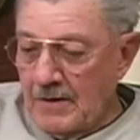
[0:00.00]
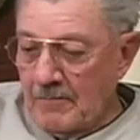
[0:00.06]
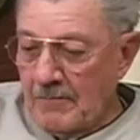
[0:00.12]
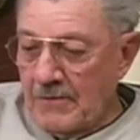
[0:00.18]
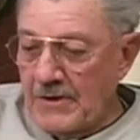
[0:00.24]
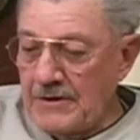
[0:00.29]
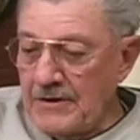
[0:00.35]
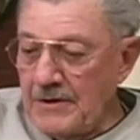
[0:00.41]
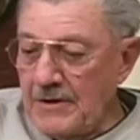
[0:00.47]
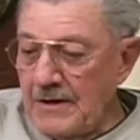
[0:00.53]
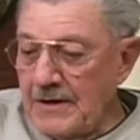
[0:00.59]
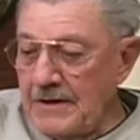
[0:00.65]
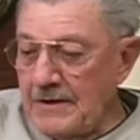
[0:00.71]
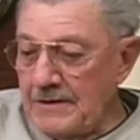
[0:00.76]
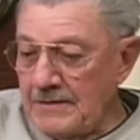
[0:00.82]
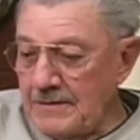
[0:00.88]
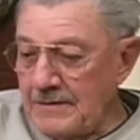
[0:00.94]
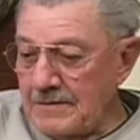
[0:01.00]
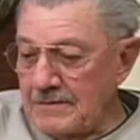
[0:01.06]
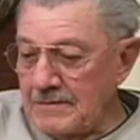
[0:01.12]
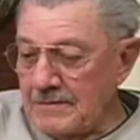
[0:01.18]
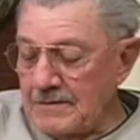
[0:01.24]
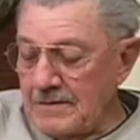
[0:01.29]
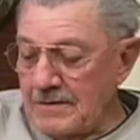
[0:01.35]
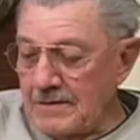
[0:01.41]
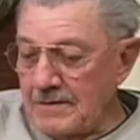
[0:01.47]
Monday night,
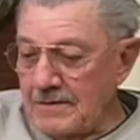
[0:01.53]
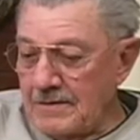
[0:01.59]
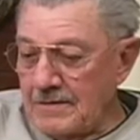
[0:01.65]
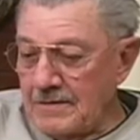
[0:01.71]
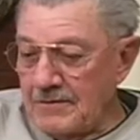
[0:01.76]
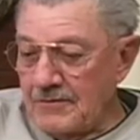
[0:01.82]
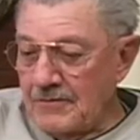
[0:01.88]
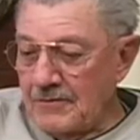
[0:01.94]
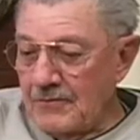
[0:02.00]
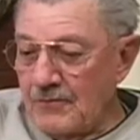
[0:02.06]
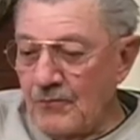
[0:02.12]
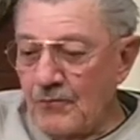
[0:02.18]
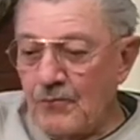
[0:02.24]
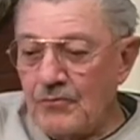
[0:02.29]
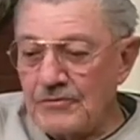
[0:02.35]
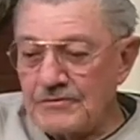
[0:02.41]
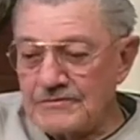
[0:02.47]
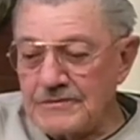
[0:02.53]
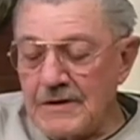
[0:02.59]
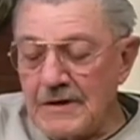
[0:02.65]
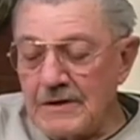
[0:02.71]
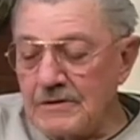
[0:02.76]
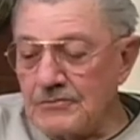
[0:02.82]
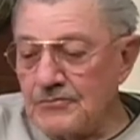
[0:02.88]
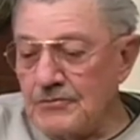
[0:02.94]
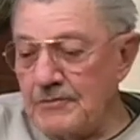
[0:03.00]
it was
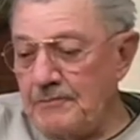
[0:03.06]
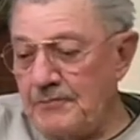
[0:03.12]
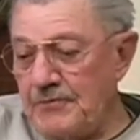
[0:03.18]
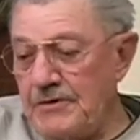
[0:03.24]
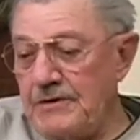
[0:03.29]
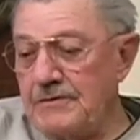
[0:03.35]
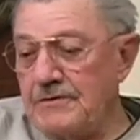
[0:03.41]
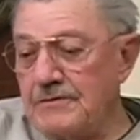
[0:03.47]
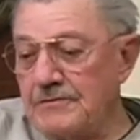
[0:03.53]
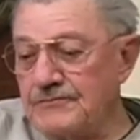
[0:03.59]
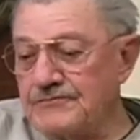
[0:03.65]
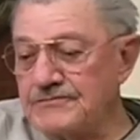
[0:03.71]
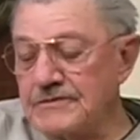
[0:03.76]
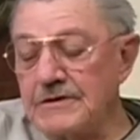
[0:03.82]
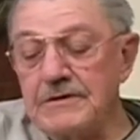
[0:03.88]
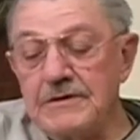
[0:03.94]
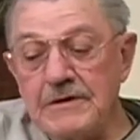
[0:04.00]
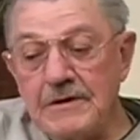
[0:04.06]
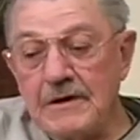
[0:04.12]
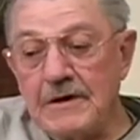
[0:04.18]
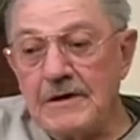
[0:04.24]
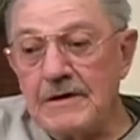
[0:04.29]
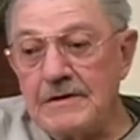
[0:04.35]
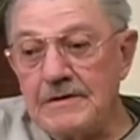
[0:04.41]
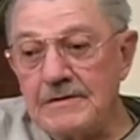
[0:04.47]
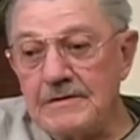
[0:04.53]
not a repeat of Sunday
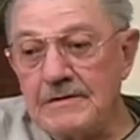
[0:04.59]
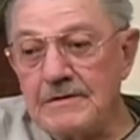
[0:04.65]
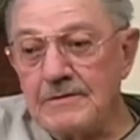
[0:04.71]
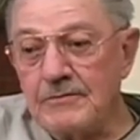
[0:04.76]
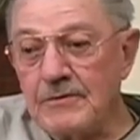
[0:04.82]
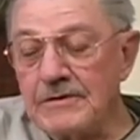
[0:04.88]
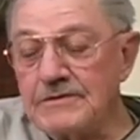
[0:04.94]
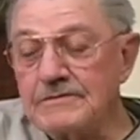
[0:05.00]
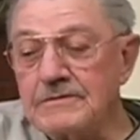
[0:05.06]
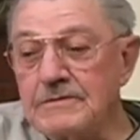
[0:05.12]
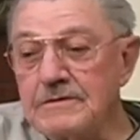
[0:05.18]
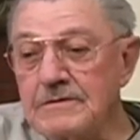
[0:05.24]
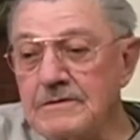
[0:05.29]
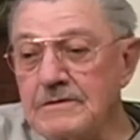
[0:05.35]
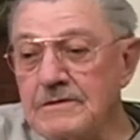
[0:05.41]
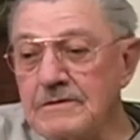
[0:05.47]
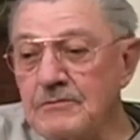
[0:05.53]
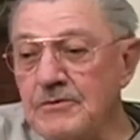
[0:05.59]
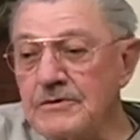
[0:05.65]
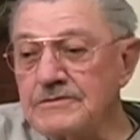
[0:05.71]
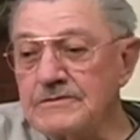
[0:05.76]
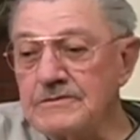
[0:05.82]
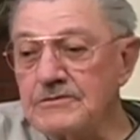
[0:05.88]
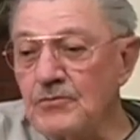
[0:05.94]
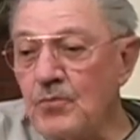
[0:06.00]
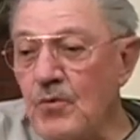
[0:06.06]
night. It wasn't
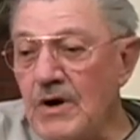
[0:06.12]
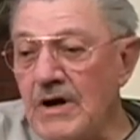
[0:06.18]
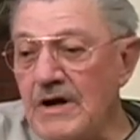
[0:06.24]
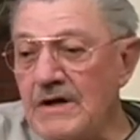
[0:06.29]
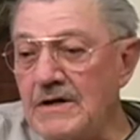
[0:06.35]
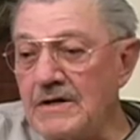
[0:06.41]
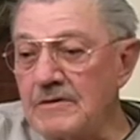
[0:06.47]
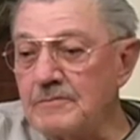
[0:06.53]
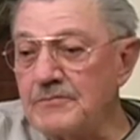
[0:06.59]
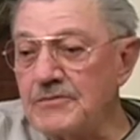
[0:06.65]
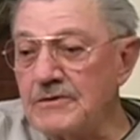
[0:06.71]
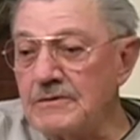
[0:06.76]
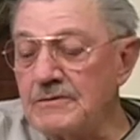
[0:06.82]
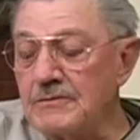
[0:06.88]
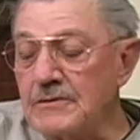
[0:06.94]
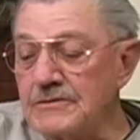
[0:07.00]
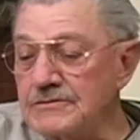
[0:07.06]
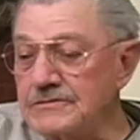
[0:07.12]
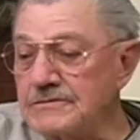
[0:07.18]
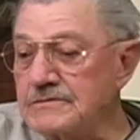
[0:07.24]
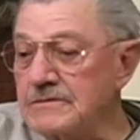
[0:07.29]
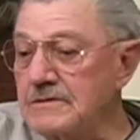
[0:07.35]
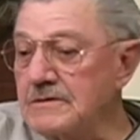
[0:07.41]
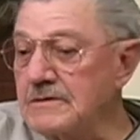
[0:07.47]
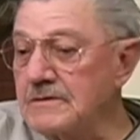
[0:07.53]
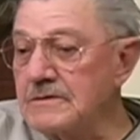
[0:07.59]
as wild, but it was
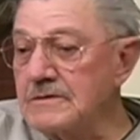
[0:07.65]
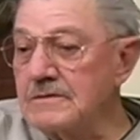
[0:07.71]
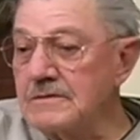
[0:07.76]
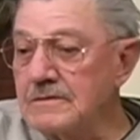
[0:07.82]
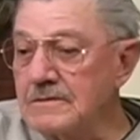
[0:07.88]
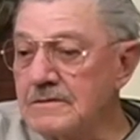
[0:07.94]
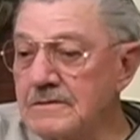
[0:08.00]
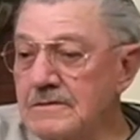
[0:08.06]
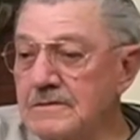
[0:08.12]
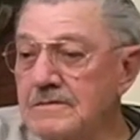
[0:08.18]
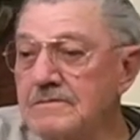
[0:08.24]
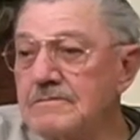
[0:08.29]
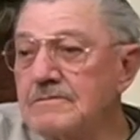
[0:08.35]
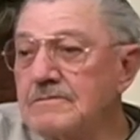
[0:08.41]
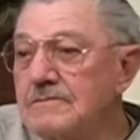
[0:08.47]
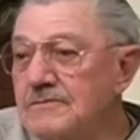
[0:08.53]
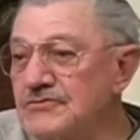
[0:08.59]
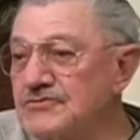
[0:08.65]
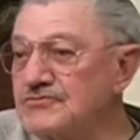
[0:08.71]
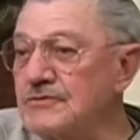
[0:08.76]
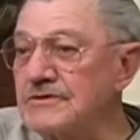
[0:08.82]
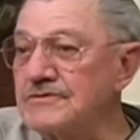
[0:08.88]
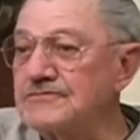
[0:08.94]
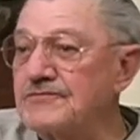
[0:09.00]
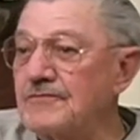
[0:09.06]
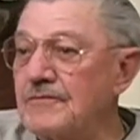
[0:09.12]

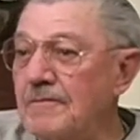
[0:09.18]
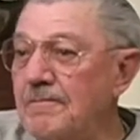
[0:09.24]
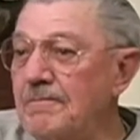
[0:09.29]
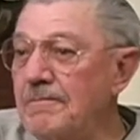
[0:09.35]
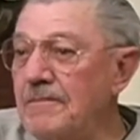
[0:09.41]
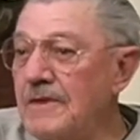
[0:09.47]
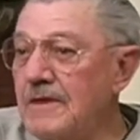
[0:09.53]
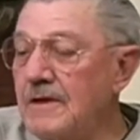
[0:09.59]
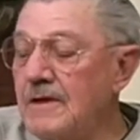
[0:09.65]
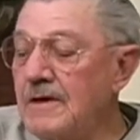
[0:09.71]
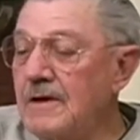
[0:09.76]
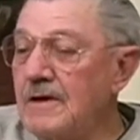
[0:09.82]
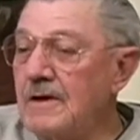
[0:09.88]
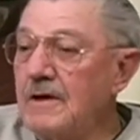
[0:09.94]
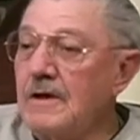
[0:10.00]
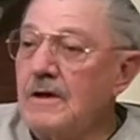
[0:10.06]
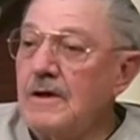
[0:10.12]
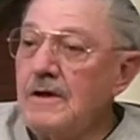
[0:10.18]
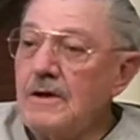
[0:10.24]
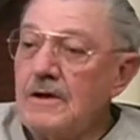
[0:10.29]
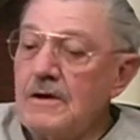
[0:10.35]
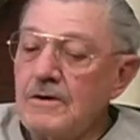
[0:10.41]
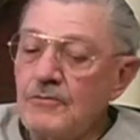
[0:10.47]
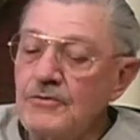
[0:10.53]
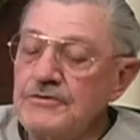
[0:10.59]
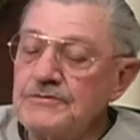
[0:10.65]
stressful.
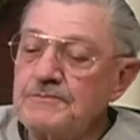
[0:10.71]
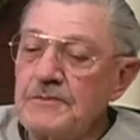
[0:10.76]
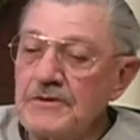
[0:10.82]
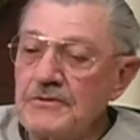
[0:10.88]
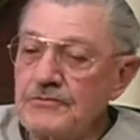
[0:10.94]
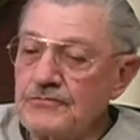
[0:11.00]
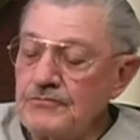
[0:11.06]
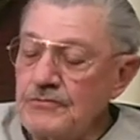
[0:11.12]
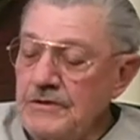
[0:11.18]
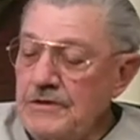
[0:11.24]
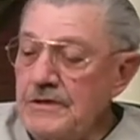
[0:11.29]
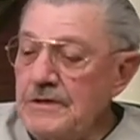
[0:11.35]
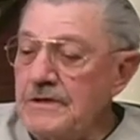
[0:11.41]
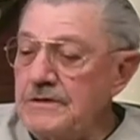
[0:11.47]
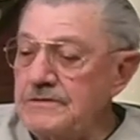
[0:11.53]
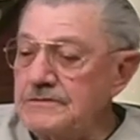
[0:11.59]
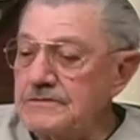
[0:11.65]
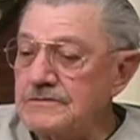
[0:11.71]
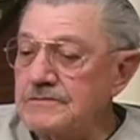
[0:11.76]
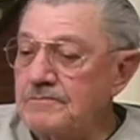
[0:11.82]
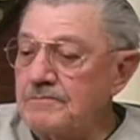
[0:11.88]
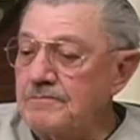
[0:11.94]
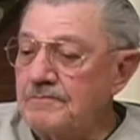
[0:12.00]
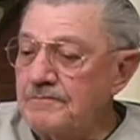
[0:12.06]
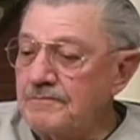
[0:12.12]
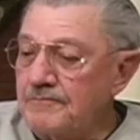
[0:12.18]
We spent 3 days,
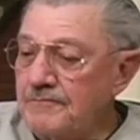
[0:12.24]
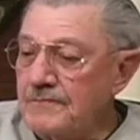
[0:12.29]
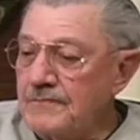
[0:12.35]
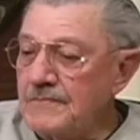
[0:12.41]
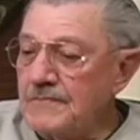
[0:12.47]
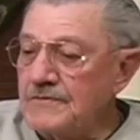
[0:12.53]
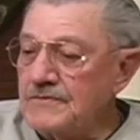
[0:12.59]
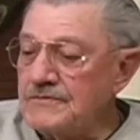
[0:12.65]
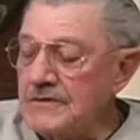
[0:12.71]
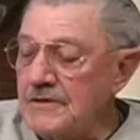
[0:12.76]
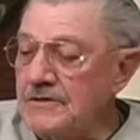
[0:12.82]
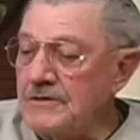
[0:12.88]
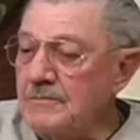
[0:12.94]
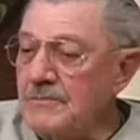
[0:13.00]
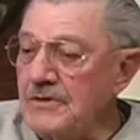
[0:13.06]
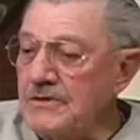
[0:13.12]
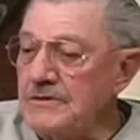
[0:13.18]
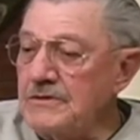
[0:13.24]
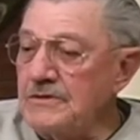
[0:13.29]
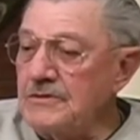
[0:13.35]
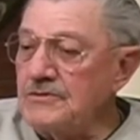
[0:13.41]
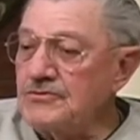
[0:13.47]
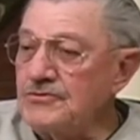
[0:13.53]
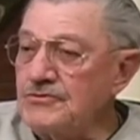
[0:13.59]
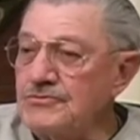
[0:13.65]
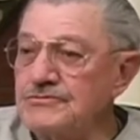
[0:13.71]
Sunday, Monday,
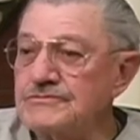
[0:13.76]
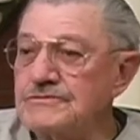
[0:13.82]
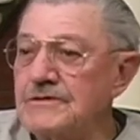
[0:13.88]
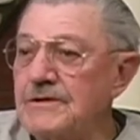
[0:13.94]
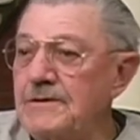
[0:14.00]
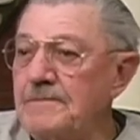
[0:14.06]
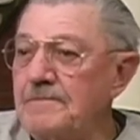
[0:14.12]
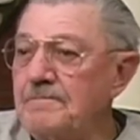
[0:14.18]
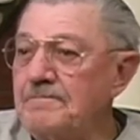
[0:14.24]
and Tuesday,